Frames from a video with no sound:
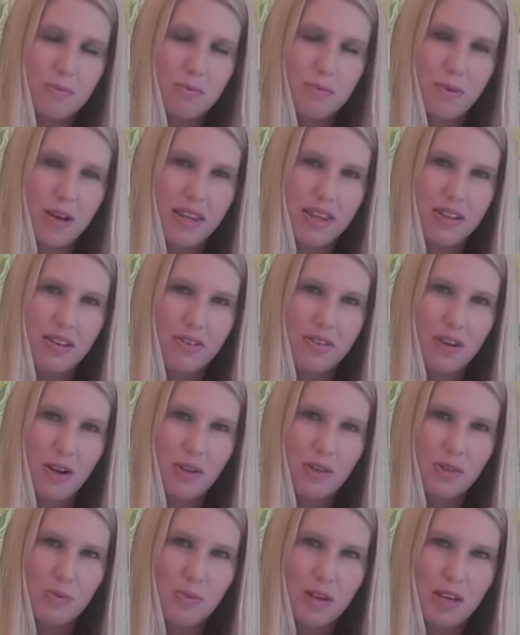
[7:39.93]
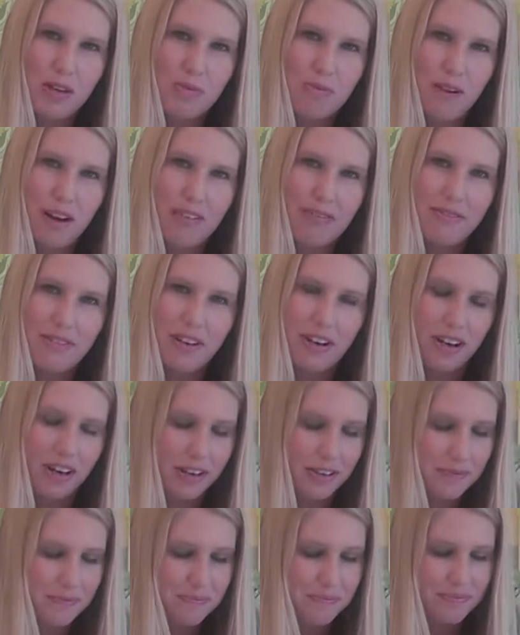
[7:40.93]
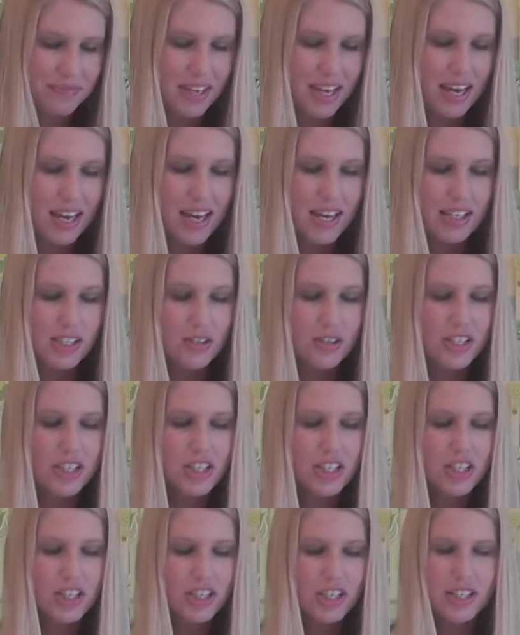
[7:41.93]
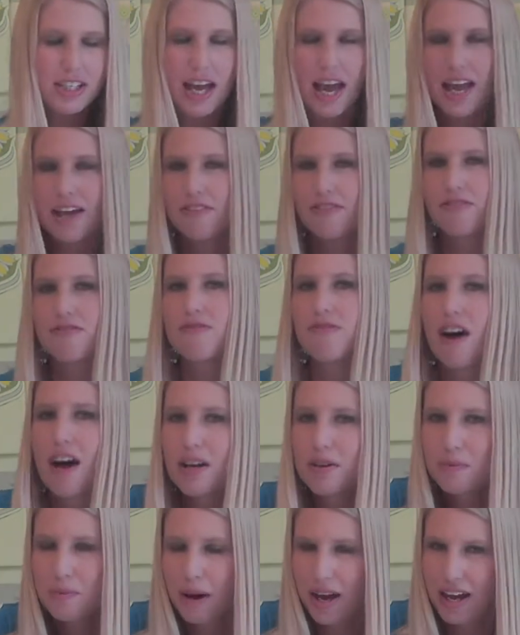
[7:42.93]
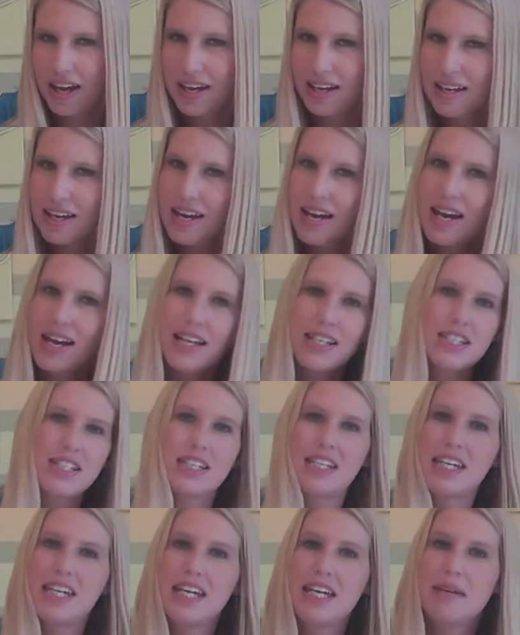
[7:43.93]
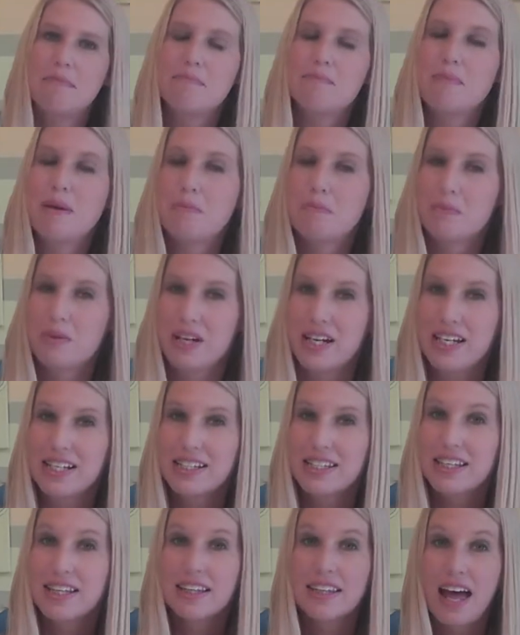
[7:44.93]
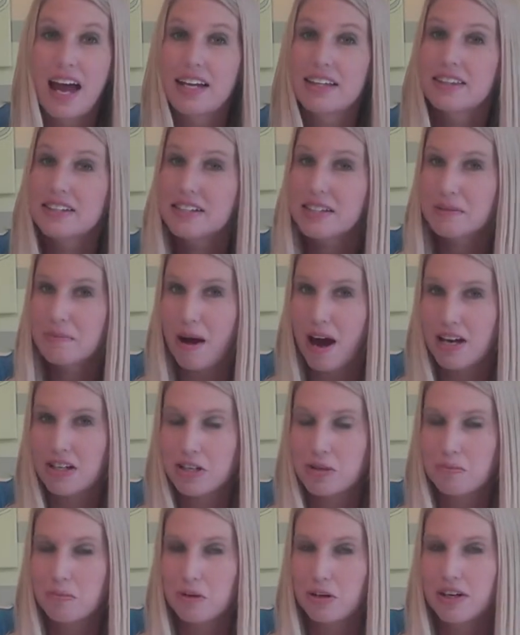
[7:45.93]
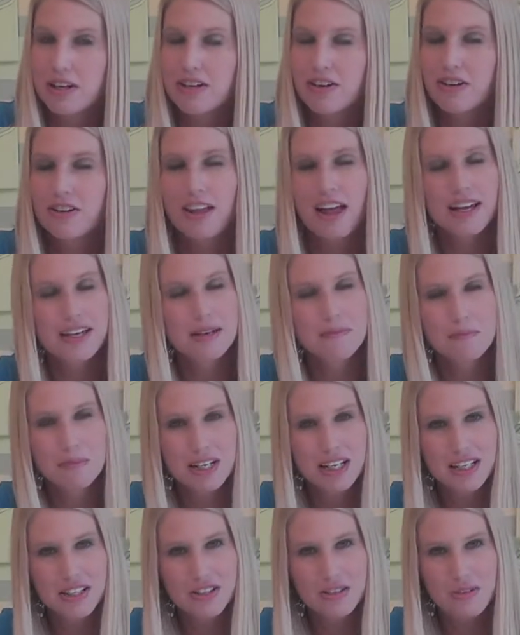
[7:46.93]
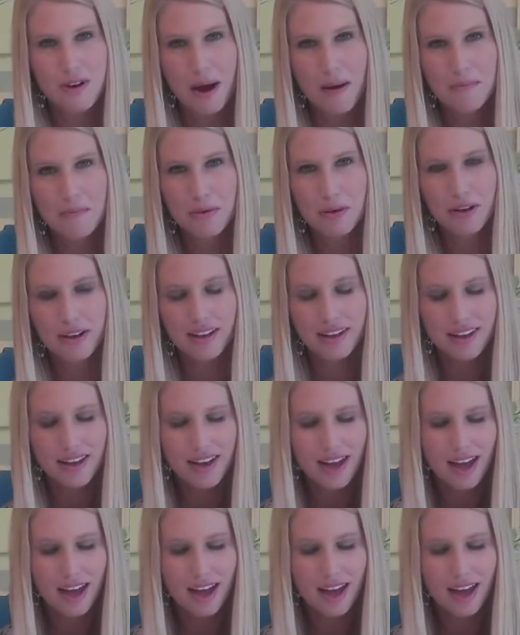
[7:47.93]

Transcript: little notes we can write for her. So this is just a fun way to keep memories, like the Smash book or like a mini scrapbook.